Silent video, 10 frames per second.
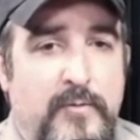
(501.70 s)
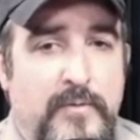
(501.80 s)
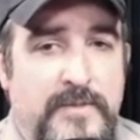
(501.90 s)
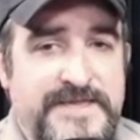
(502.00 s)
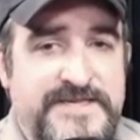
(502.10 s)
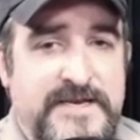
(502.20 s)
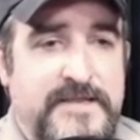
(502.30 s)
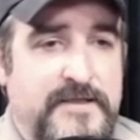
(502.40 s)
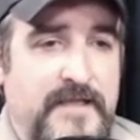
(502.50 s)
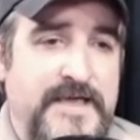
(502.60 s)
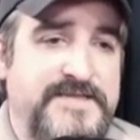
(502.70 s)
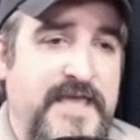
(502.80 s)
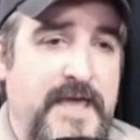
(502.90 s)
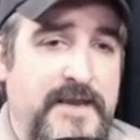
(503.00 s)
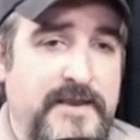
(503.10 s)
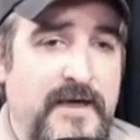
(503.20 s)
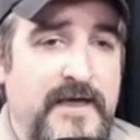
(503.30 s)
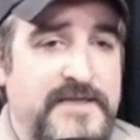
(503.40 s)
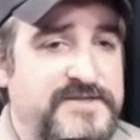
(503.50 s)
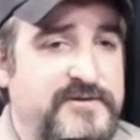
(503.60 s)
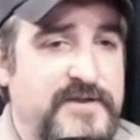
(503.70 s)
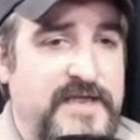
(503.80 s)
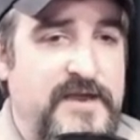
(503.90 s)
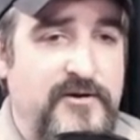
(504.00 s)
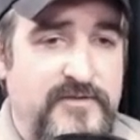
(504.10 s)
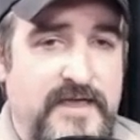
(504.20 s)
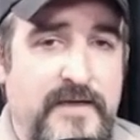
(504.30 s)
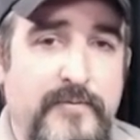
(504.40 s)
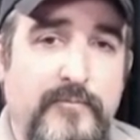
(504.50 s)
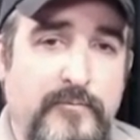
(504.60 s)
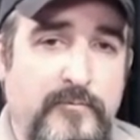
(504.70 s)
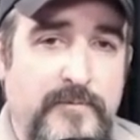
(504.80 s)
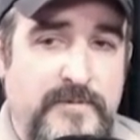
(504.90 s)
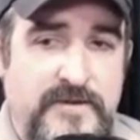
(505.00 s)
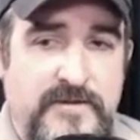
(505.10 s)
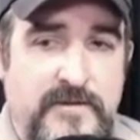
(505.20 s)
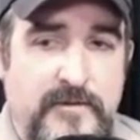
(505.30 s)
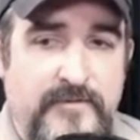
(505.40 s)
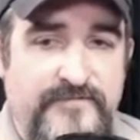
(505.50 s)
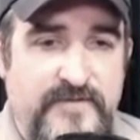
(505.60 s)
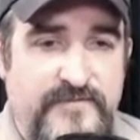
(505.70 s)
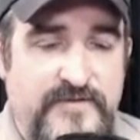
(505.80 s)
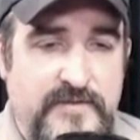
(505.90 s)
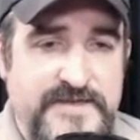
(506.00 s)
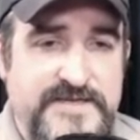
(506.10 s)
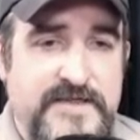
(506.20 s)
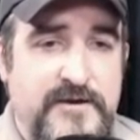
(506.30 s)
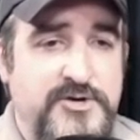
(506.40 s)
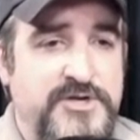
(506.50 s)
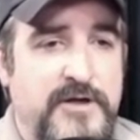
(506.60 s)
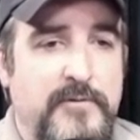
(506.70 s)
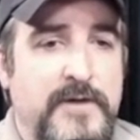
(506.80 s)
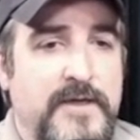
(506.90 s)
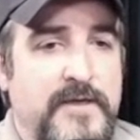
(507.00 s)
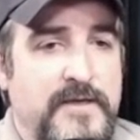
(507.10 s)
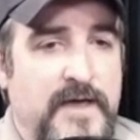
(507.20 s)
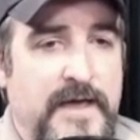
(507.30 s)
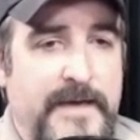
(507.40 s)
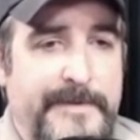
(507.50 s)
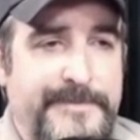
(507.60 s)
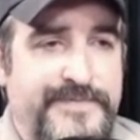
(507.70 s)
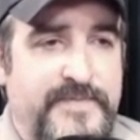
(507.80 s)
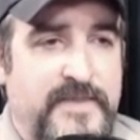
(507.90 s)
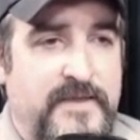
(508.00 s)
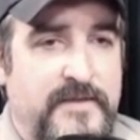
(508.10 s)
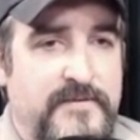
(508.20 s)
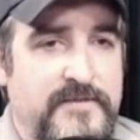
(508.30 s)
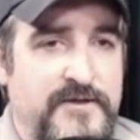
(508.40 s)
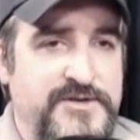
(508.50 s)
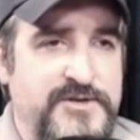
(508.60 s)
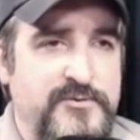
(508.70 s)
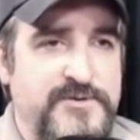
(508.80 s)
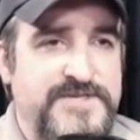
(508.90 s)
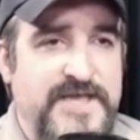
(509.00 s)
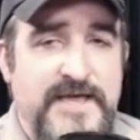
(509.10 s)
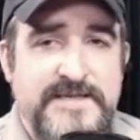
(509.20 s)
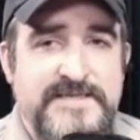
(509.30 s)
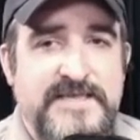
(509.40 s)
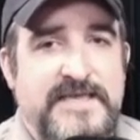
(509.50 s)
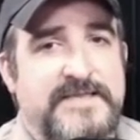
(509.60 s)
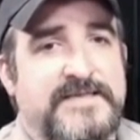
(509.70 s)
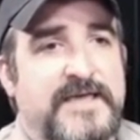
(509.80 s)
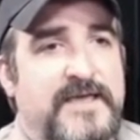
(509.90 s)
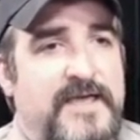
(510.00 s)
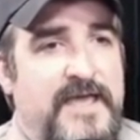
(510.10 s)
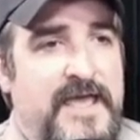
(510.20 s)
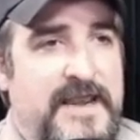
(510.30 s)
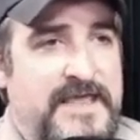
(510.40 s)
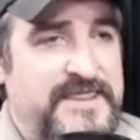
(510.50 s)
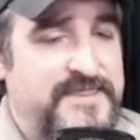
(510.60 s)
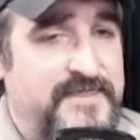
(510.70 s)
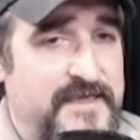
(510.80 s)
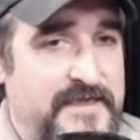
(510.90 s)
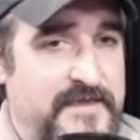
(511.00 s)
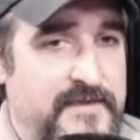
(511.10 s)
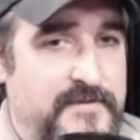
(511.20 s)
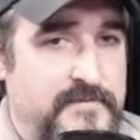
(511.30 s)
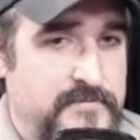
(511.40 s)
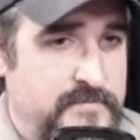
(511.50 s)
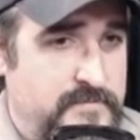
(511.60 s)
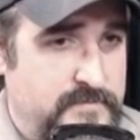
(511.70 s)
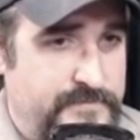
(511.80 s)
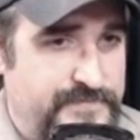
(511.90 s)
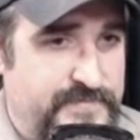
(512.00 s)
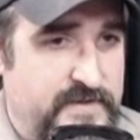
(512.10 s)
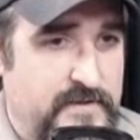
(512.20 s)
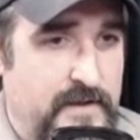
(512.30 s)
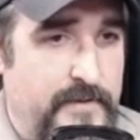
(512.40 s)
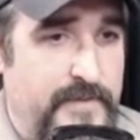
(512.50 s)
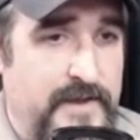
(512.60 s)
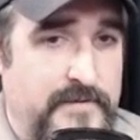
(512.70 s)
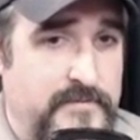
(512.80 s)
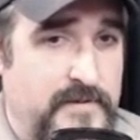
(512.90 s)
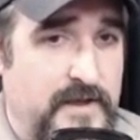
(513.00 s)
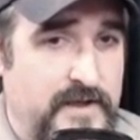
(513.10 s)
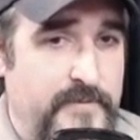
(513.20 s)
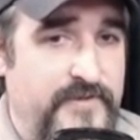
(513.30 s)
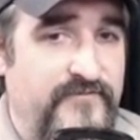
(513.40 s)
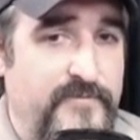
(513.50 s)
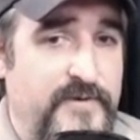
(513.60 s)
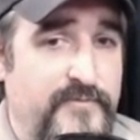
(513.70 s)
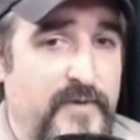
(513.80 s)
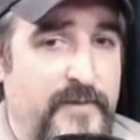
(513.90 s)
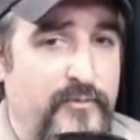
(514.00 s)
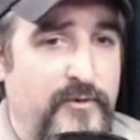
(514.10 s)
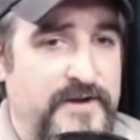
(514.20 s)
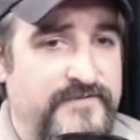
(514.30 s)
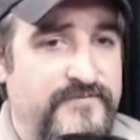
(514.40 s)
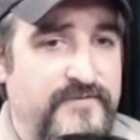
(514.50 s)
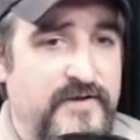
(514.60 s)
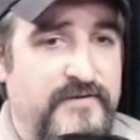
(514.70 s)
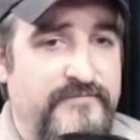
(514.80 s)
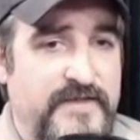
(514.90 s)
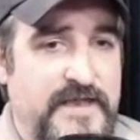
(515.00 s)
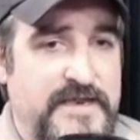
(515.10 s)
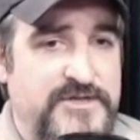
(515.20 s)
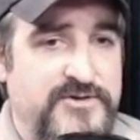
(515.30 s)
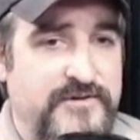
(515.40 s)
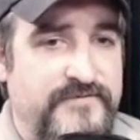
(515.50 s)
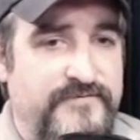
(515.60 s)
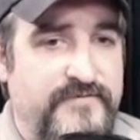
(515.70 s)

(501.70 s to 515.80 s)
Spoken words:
Listening to the Glass Cannon guys, you can hear them. If you listen to their show, they'll do side scenes, and I think I'm not coming from a point of any sort of